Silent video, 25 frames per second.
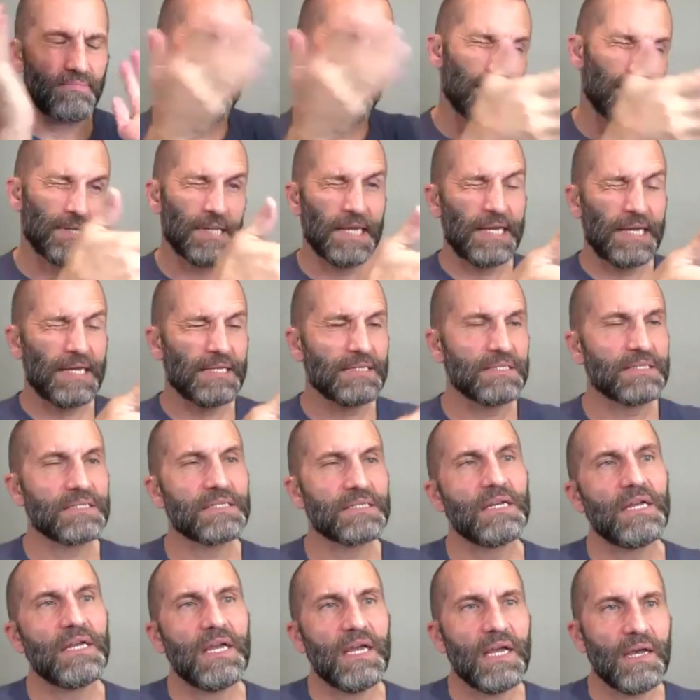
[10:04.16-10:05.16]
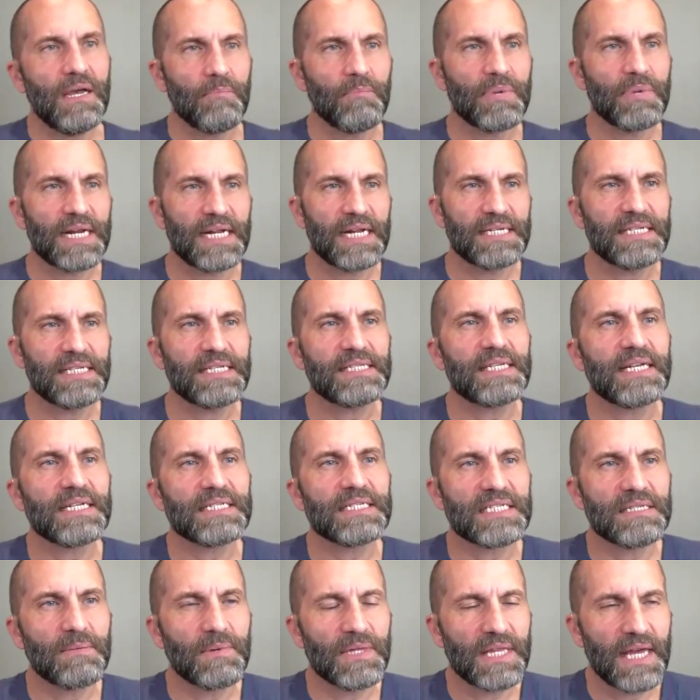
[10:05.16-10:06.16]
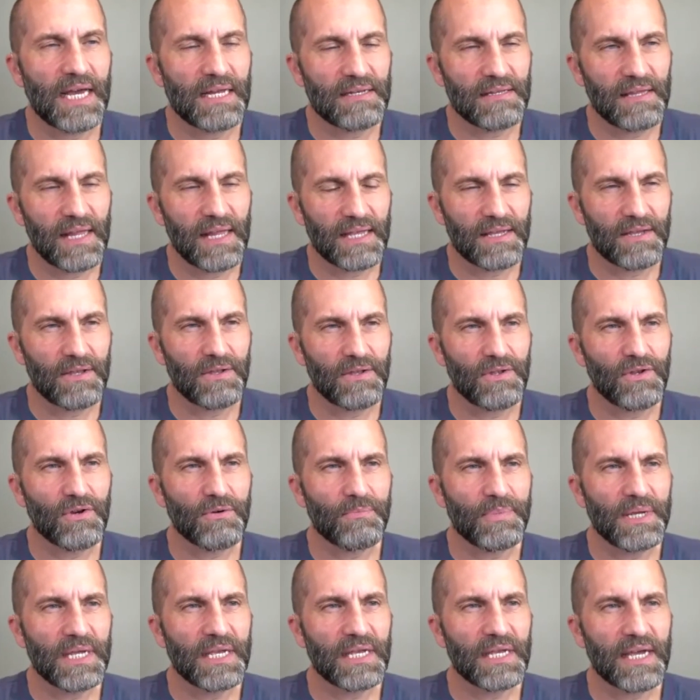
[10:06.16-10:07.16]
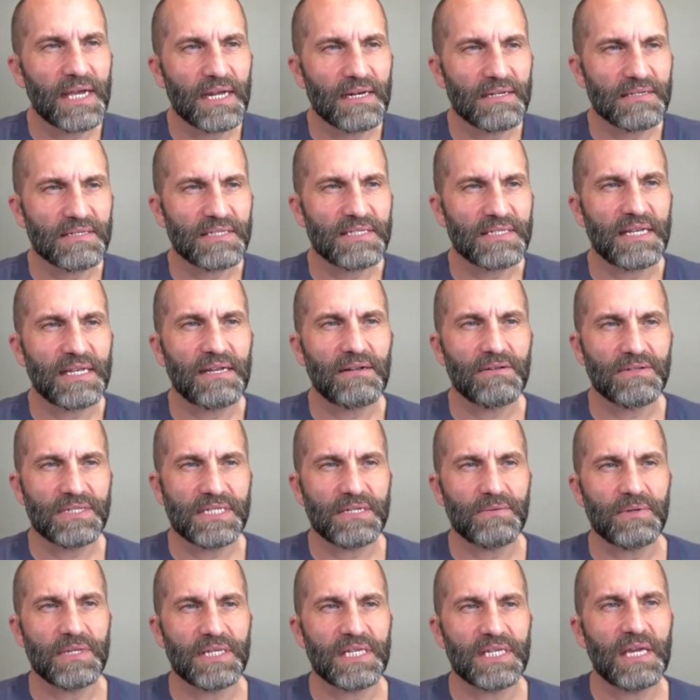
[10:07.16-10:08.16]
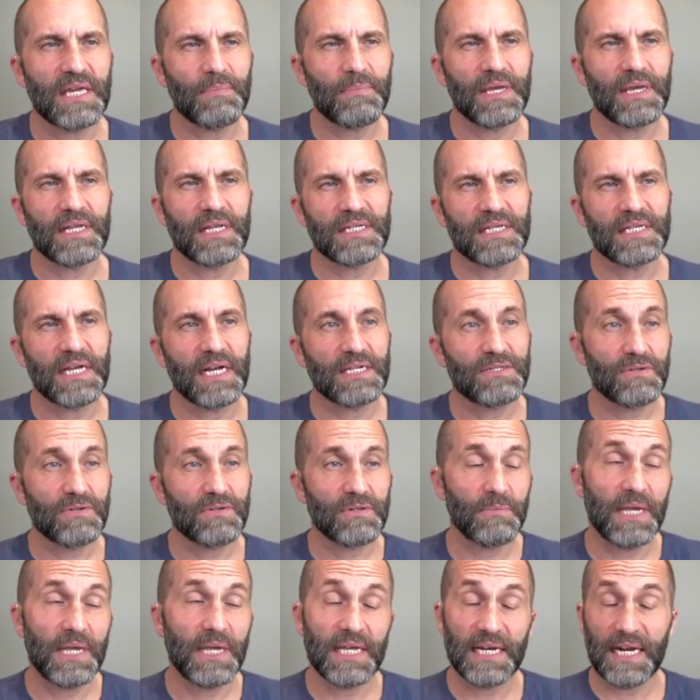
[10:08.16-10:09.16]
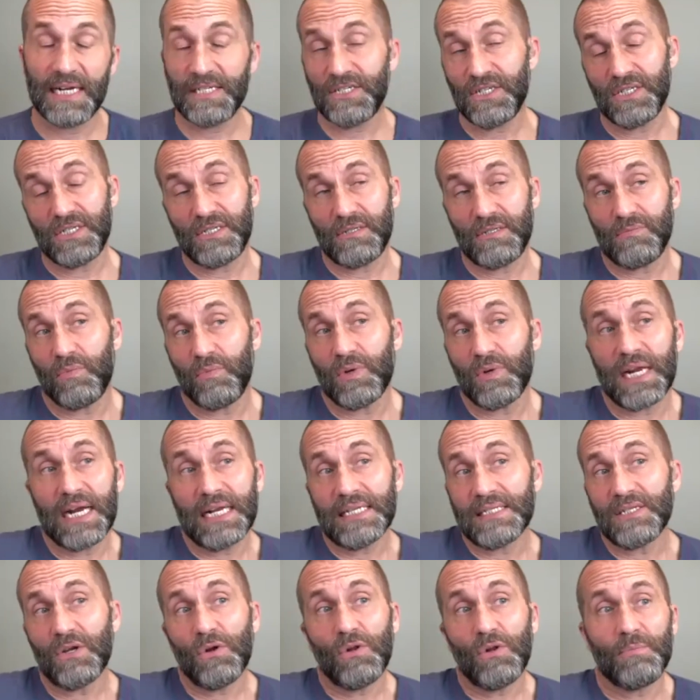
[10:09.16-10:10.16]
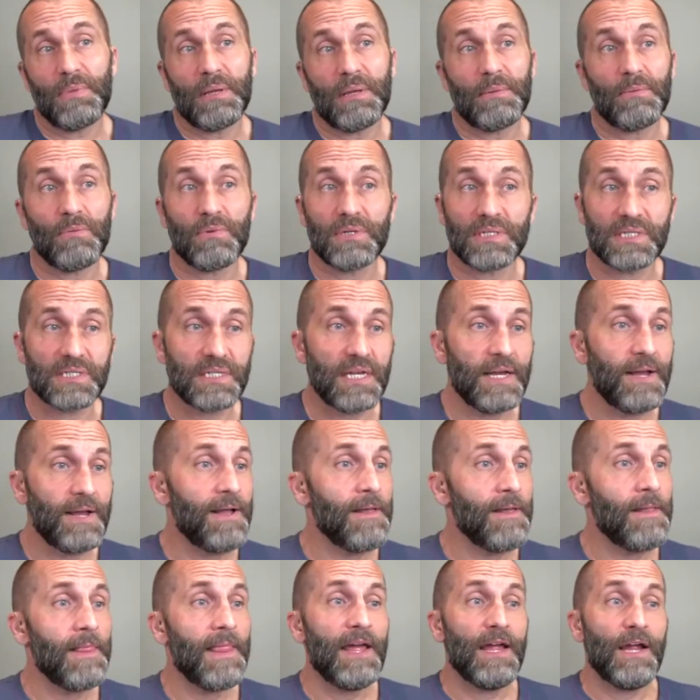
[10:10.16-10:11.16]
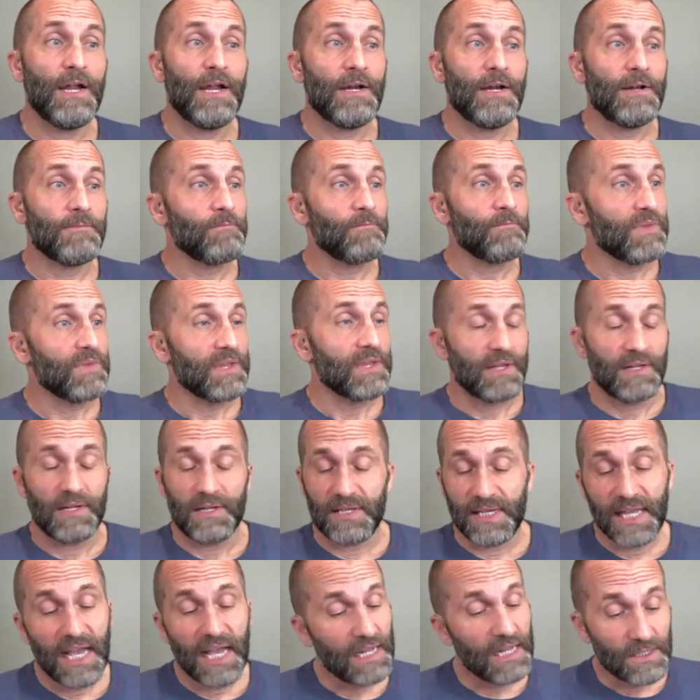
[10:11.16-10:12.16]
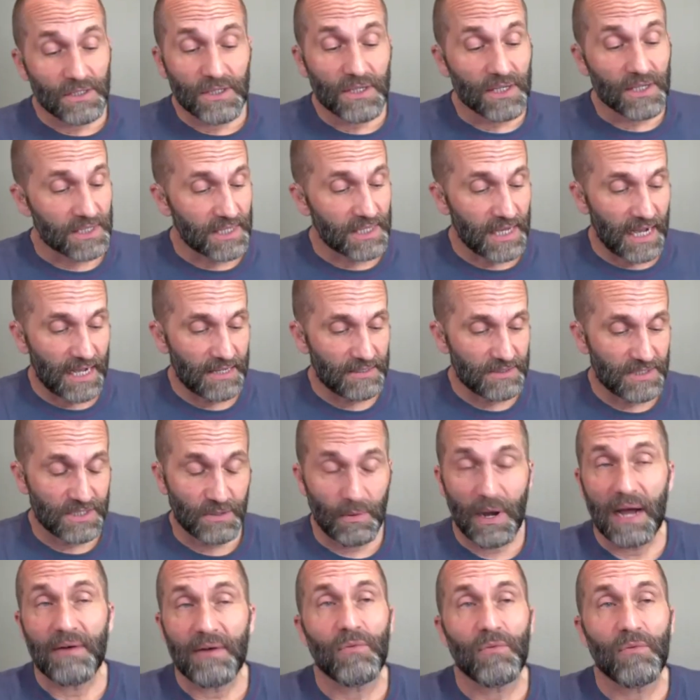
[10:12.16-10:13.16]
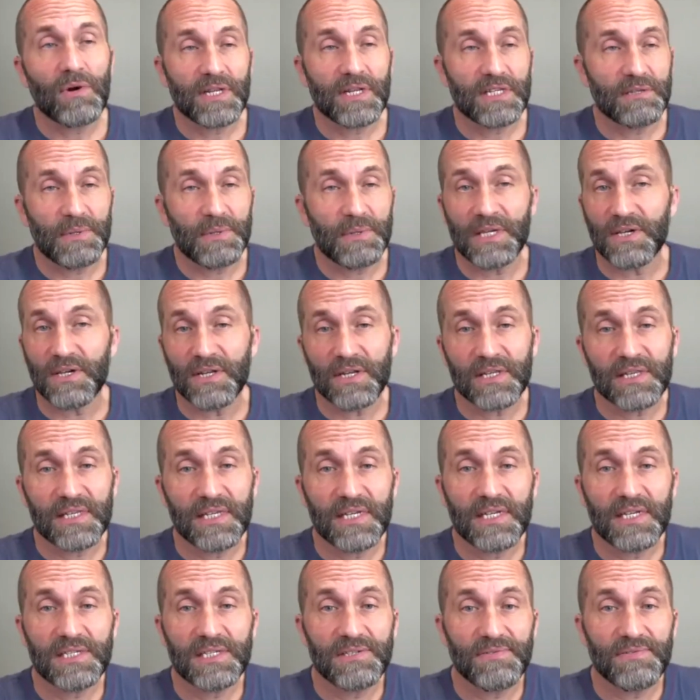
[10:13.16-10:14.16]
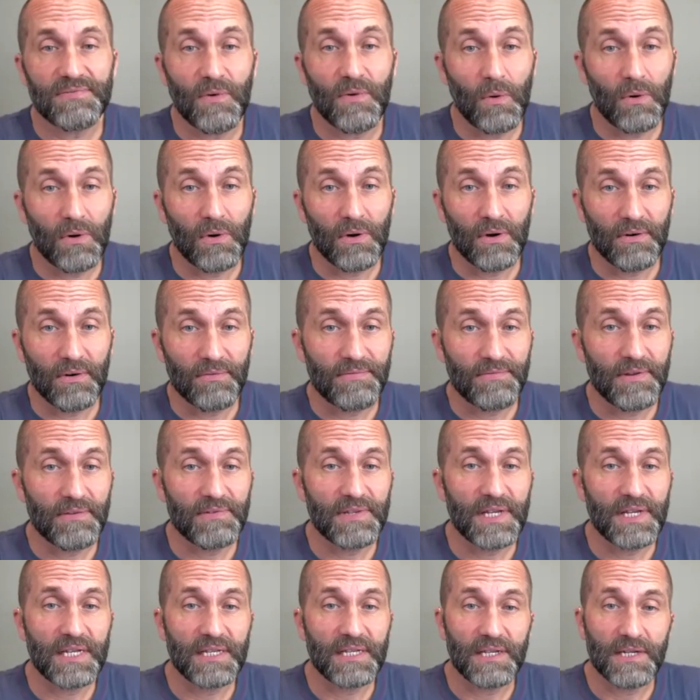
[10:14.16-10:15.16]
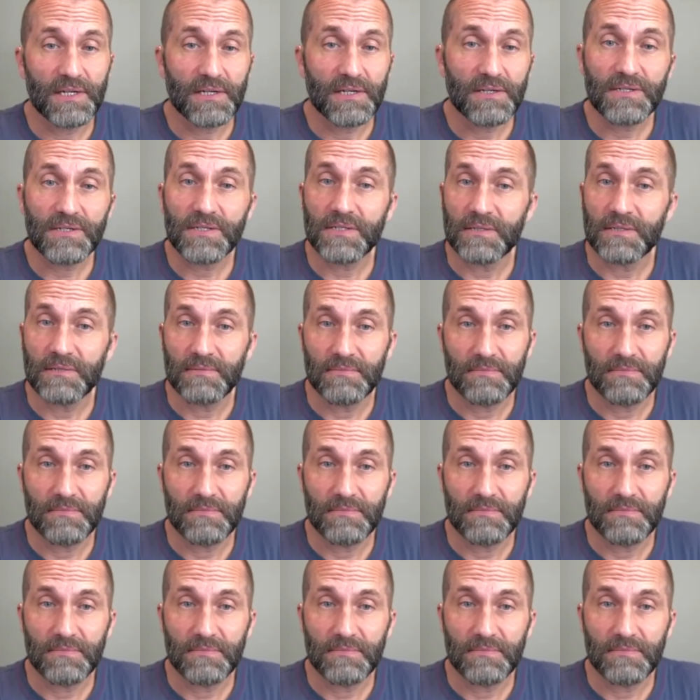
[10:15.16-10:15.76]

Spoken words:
lens. but I did get some of that, like, you're being kind of salesy with keeping in touch with me. And what I told people was, yeah, look, I've wanted to be good at this for 15 years